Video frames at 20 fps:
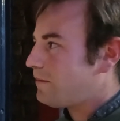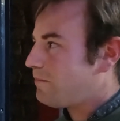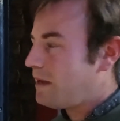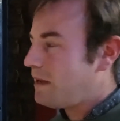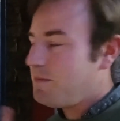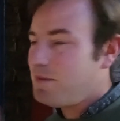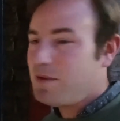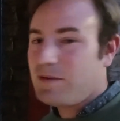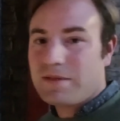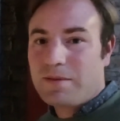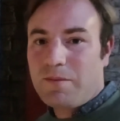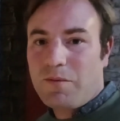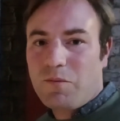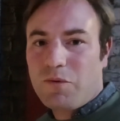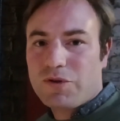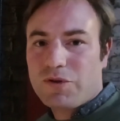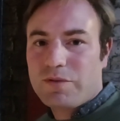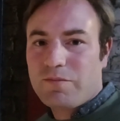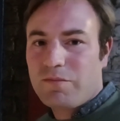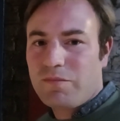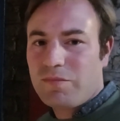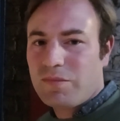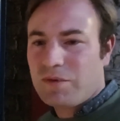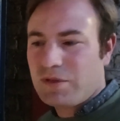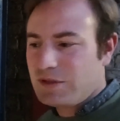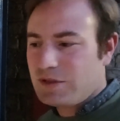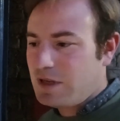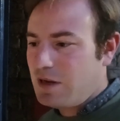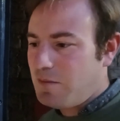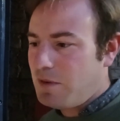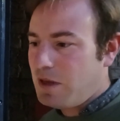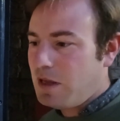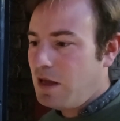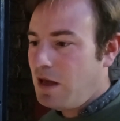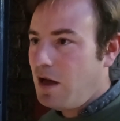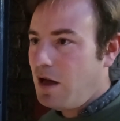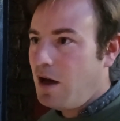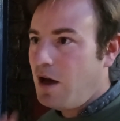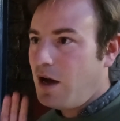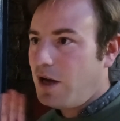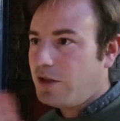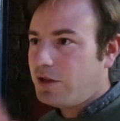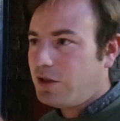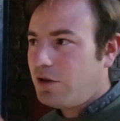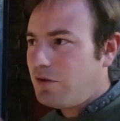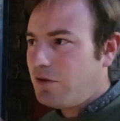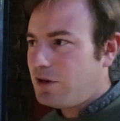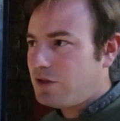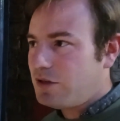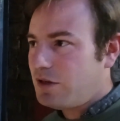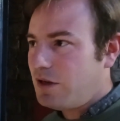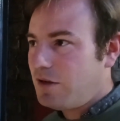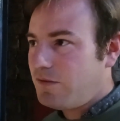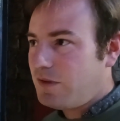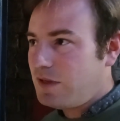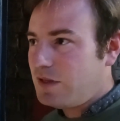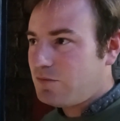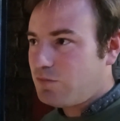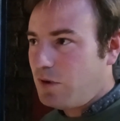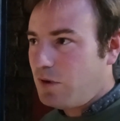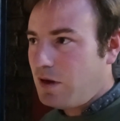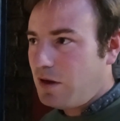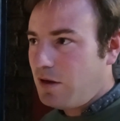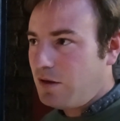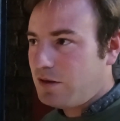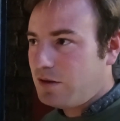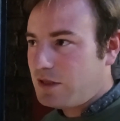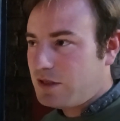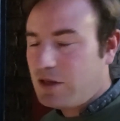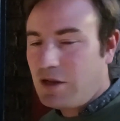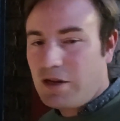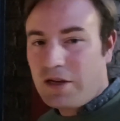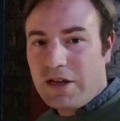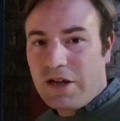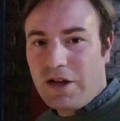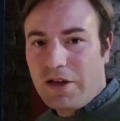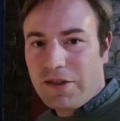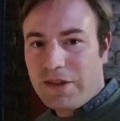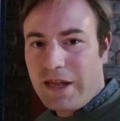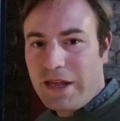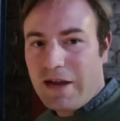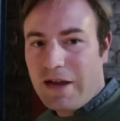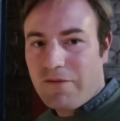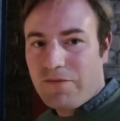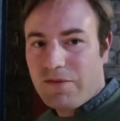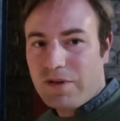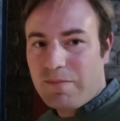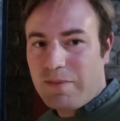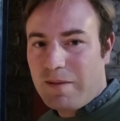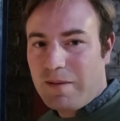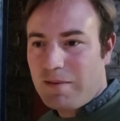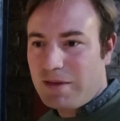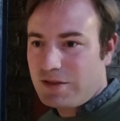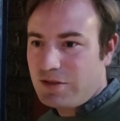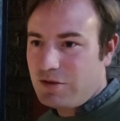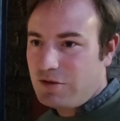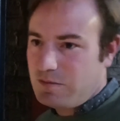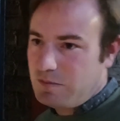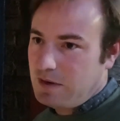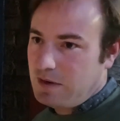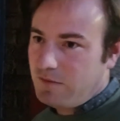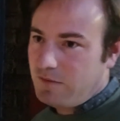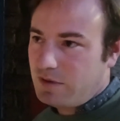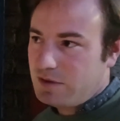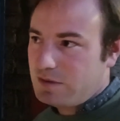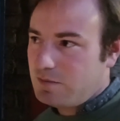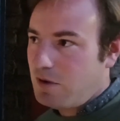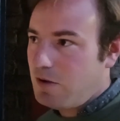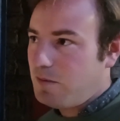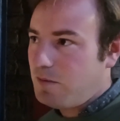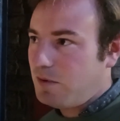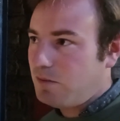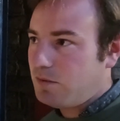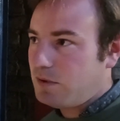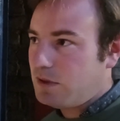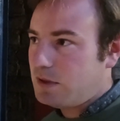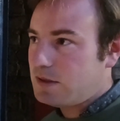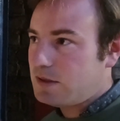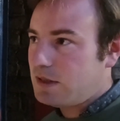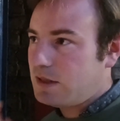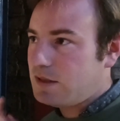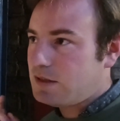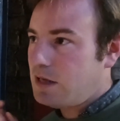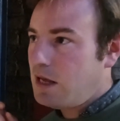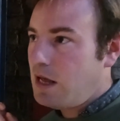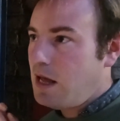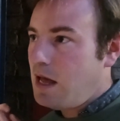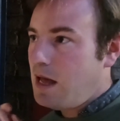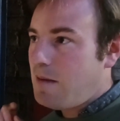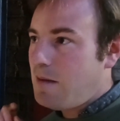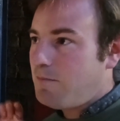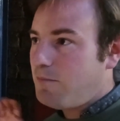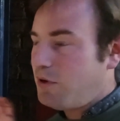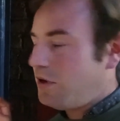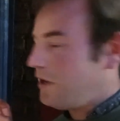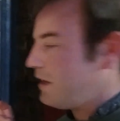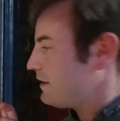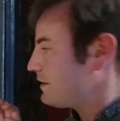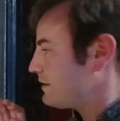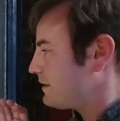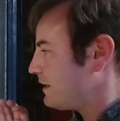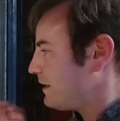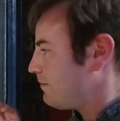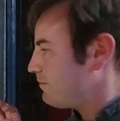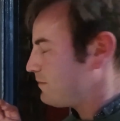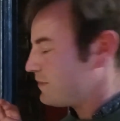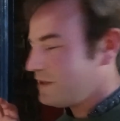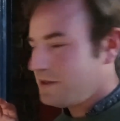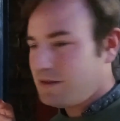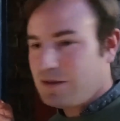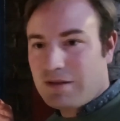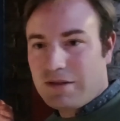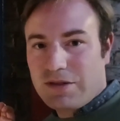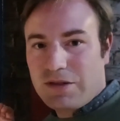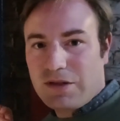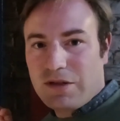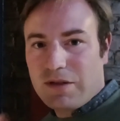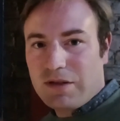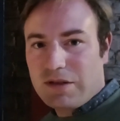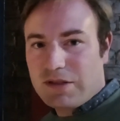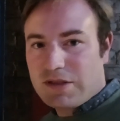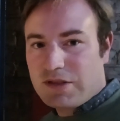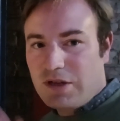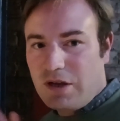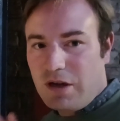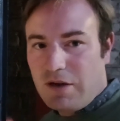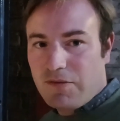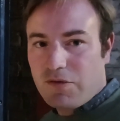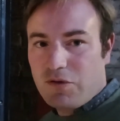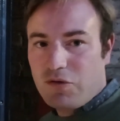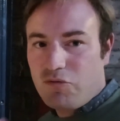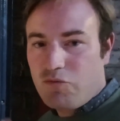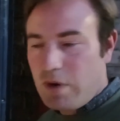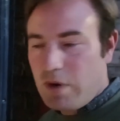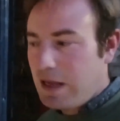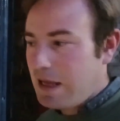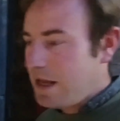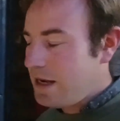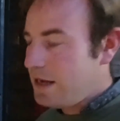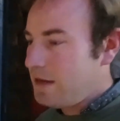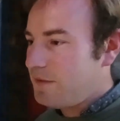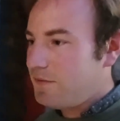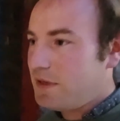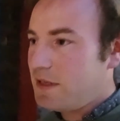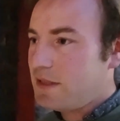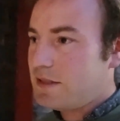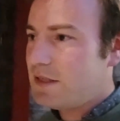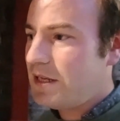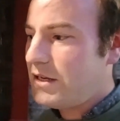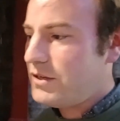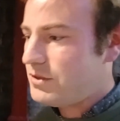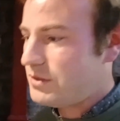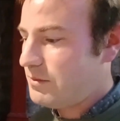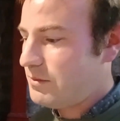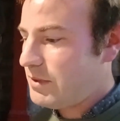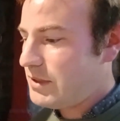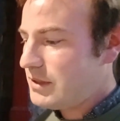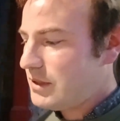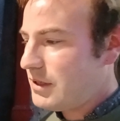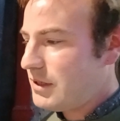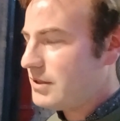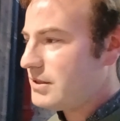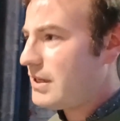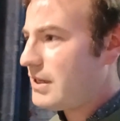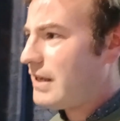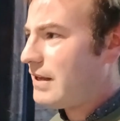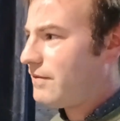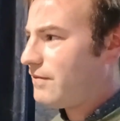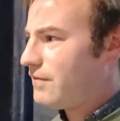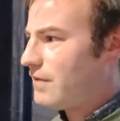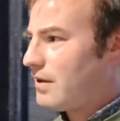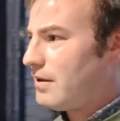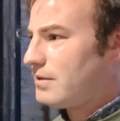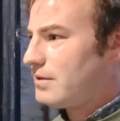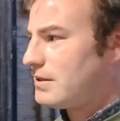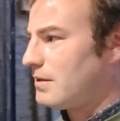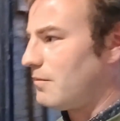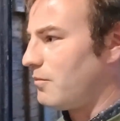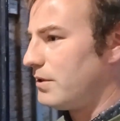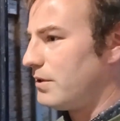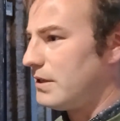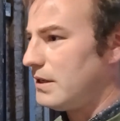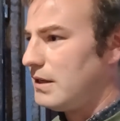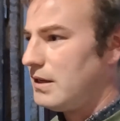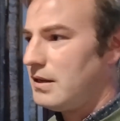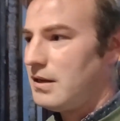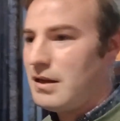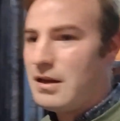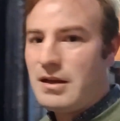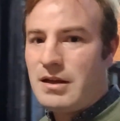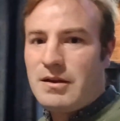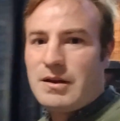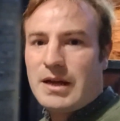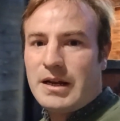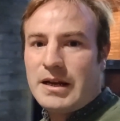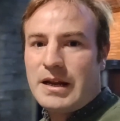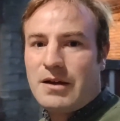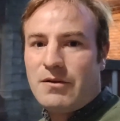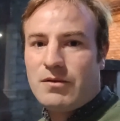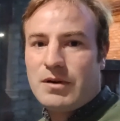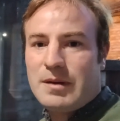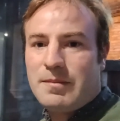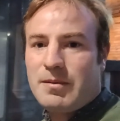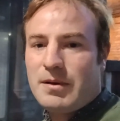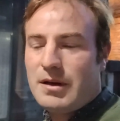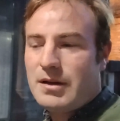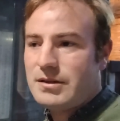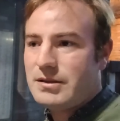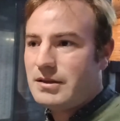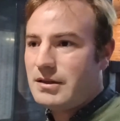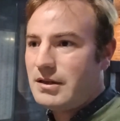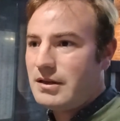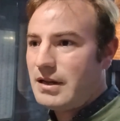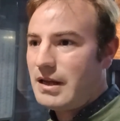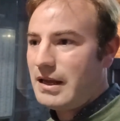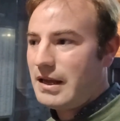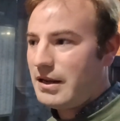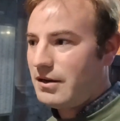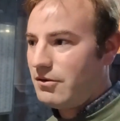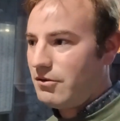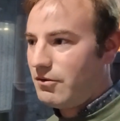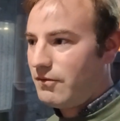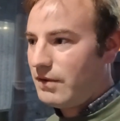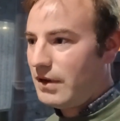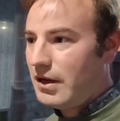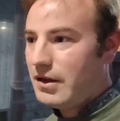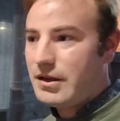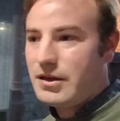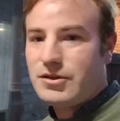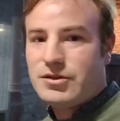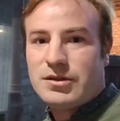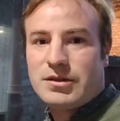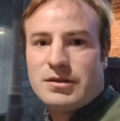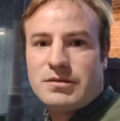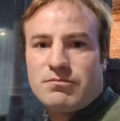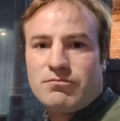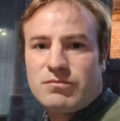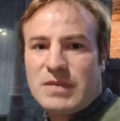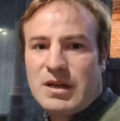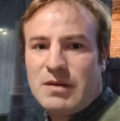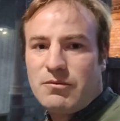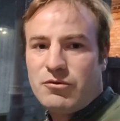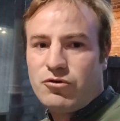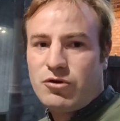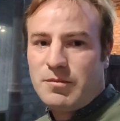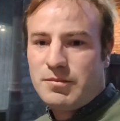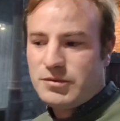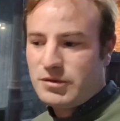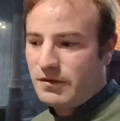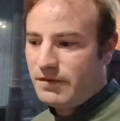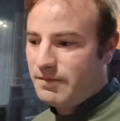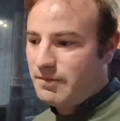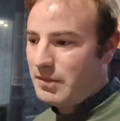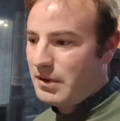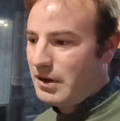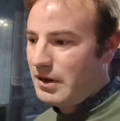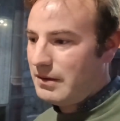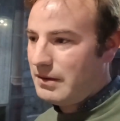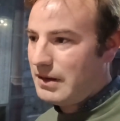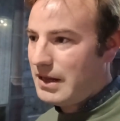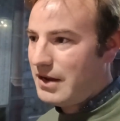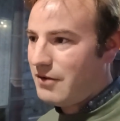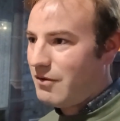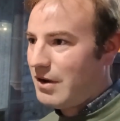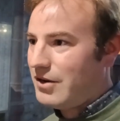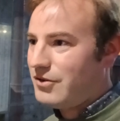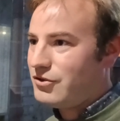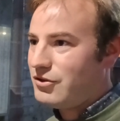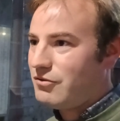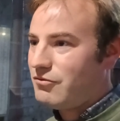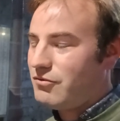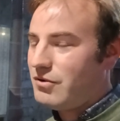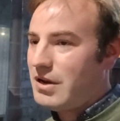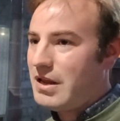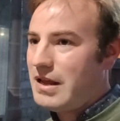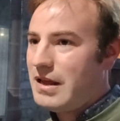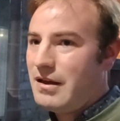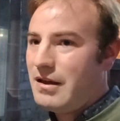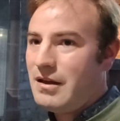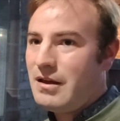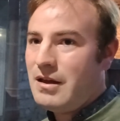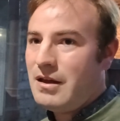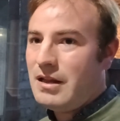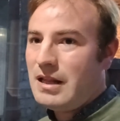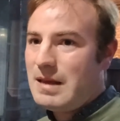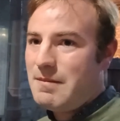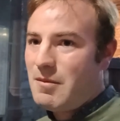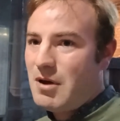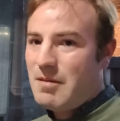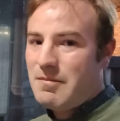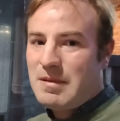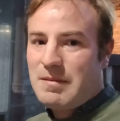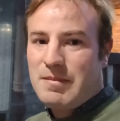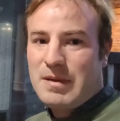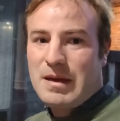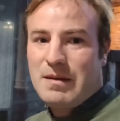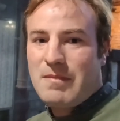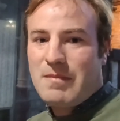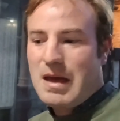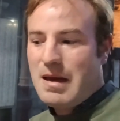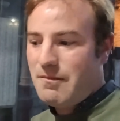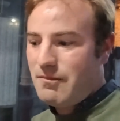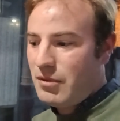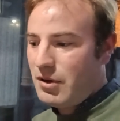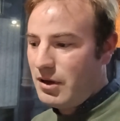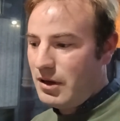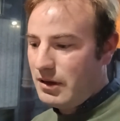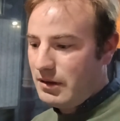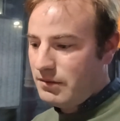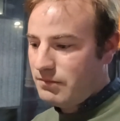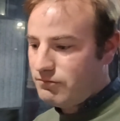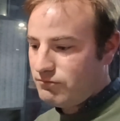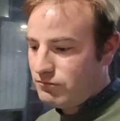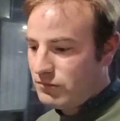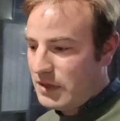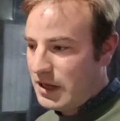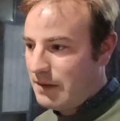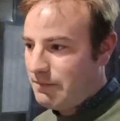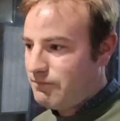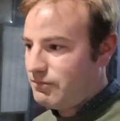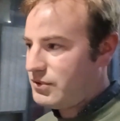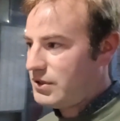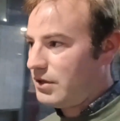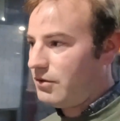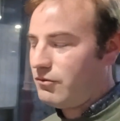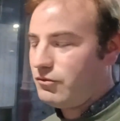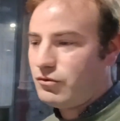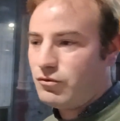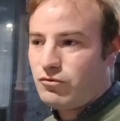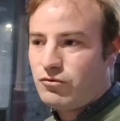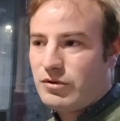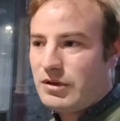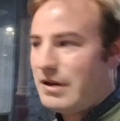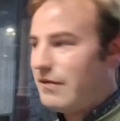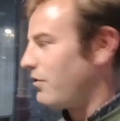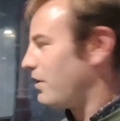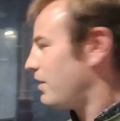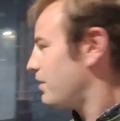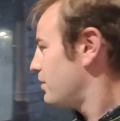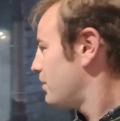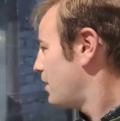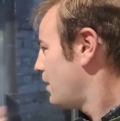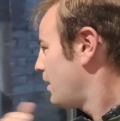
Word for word: Maybe someone watching can tell me. I don't actually know if these were. They certainly aren't now for the public to use. I mean, everyone has a mobile these days, but it seems that staff could ring any of these stations. I mean, say if uh, somebody had an elderly person and they had a lot of luggage and they were dropped off by their grandchildren here, they might be being met by their son or daughter at the other end.